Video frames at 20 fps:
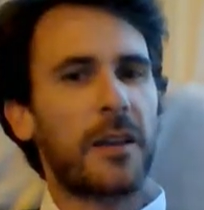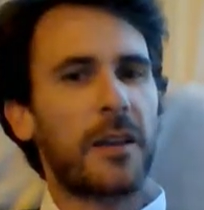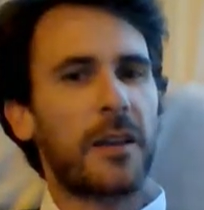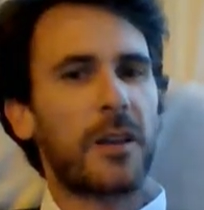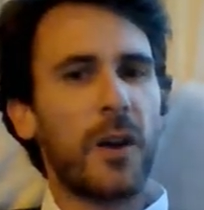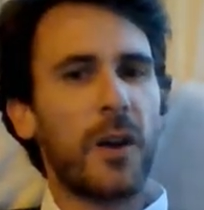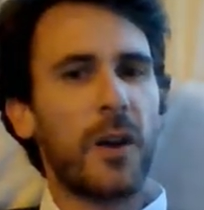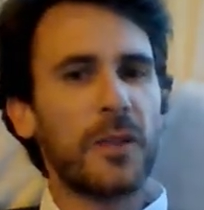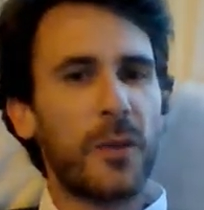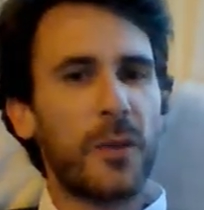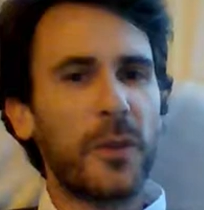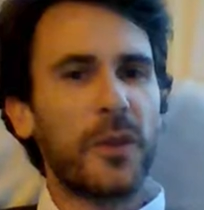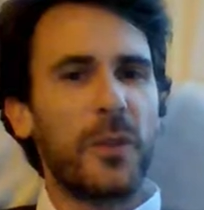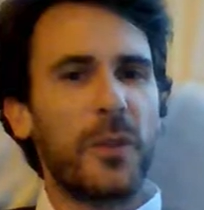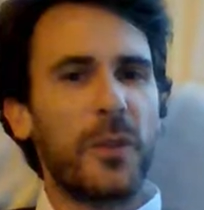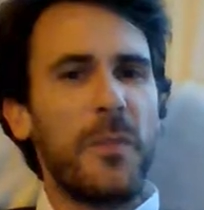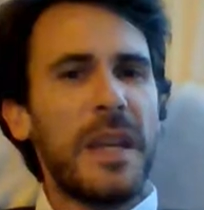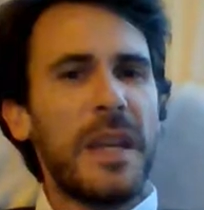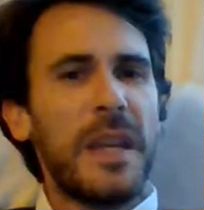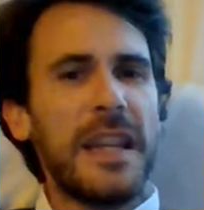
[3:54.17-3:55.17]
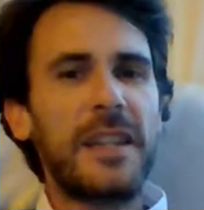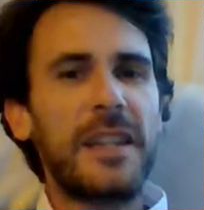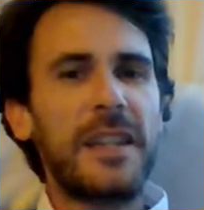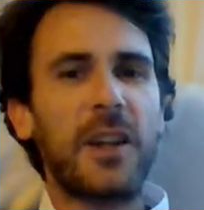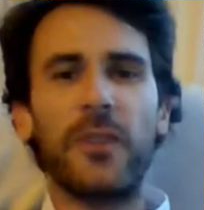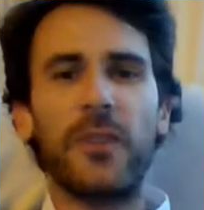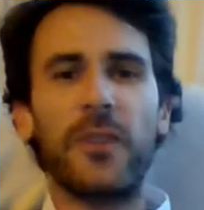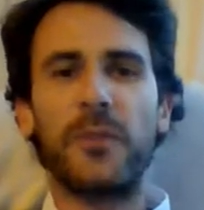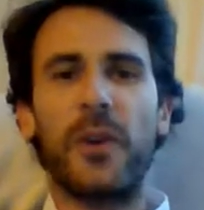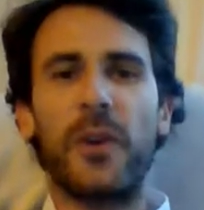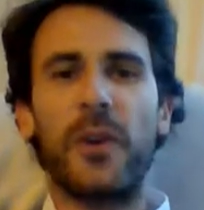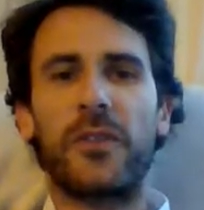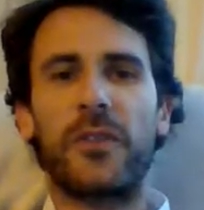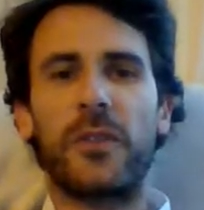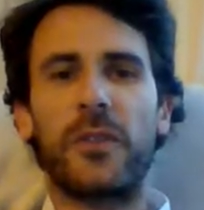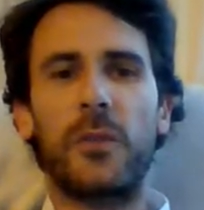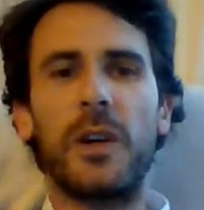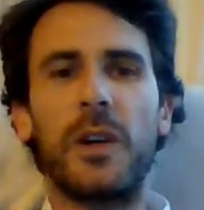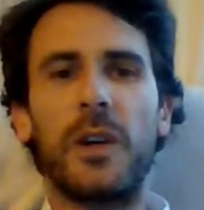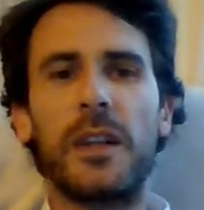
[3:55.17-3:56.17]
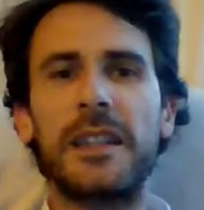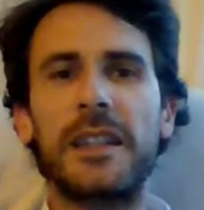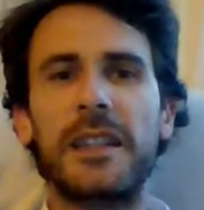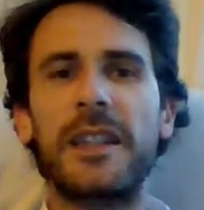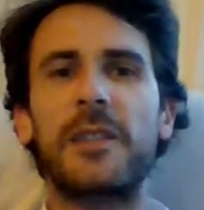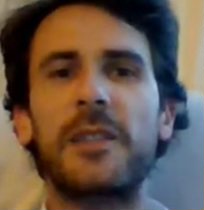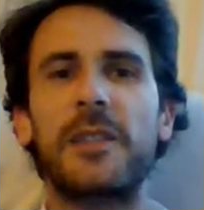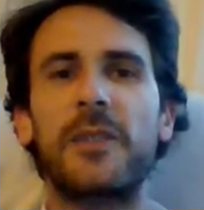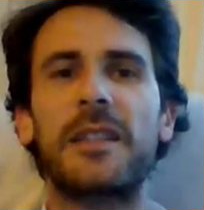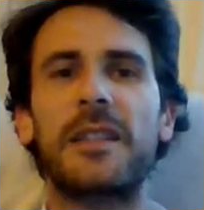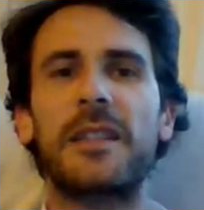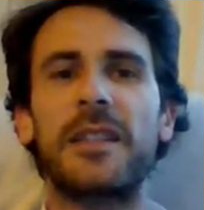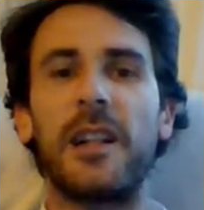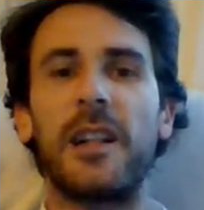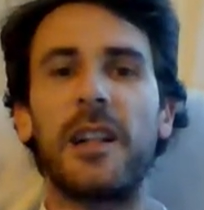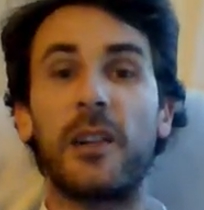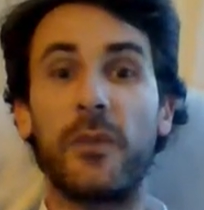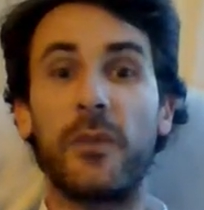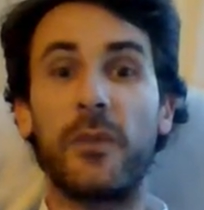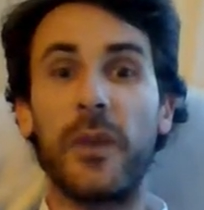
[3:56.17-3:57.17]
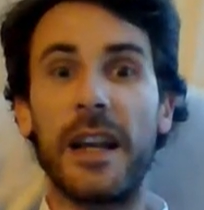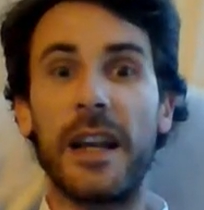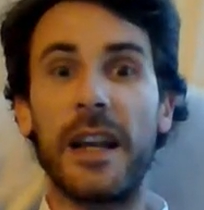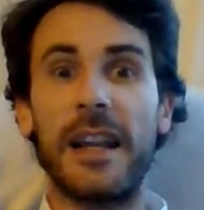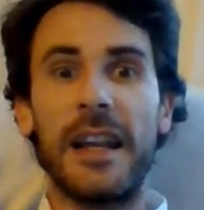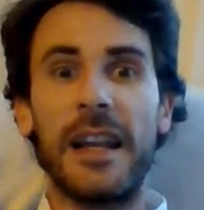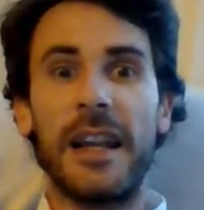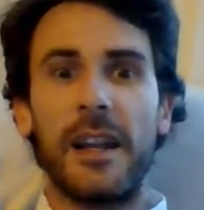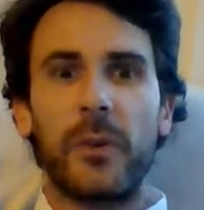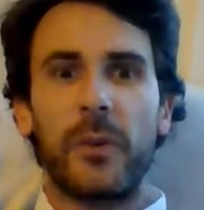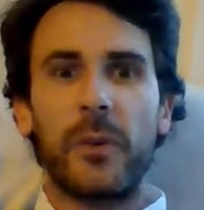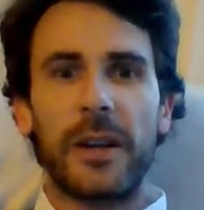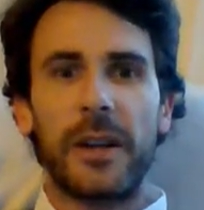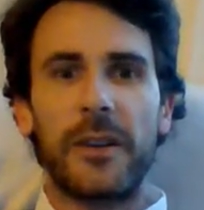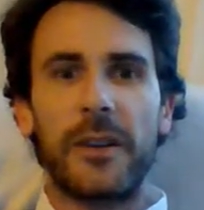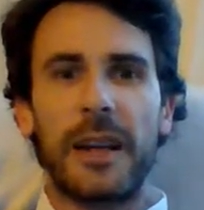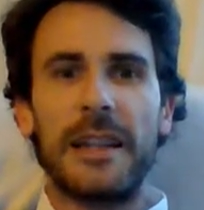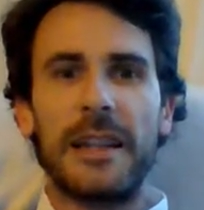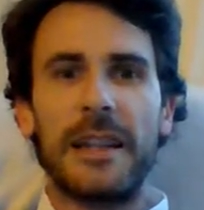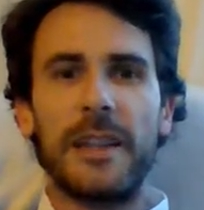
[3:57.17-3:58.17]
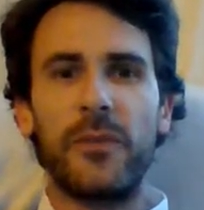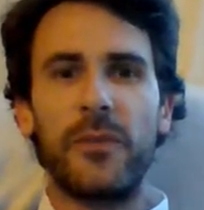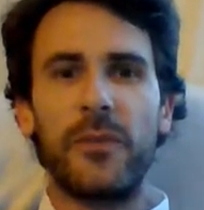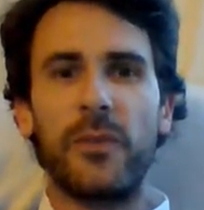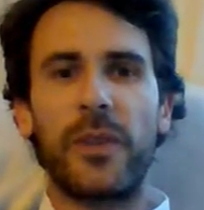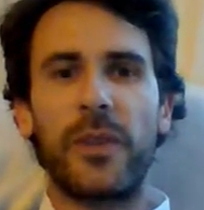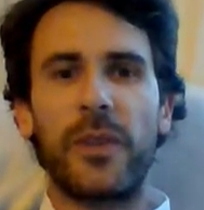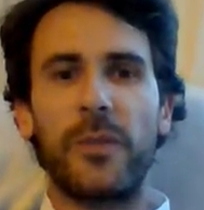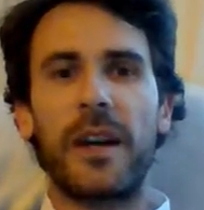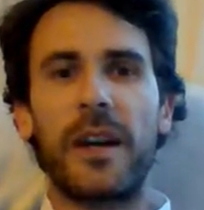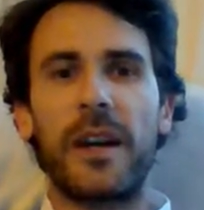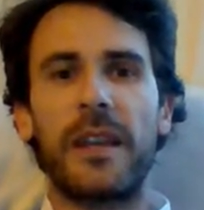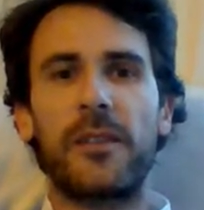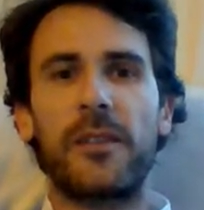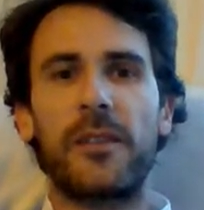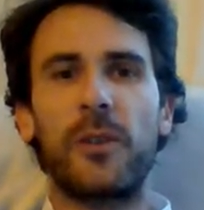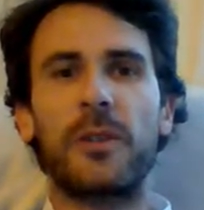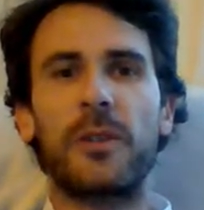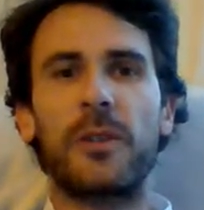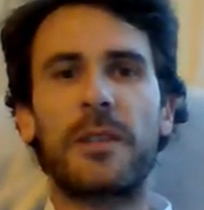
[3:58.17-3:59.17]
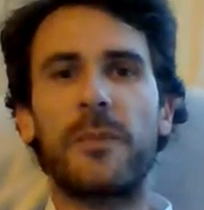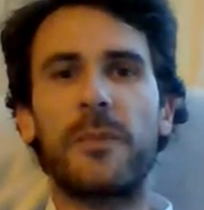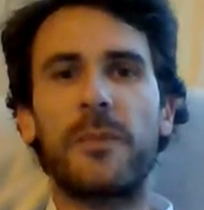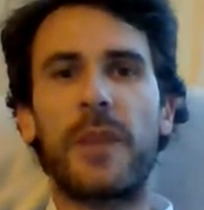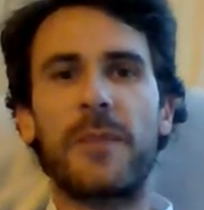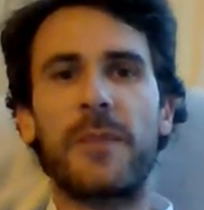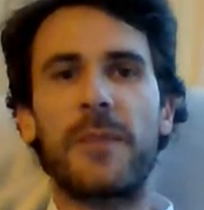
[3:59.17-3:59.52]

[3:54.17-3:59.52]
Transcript: cosmos or mini cosmos, a world unto itself, where I live with my thoughts and my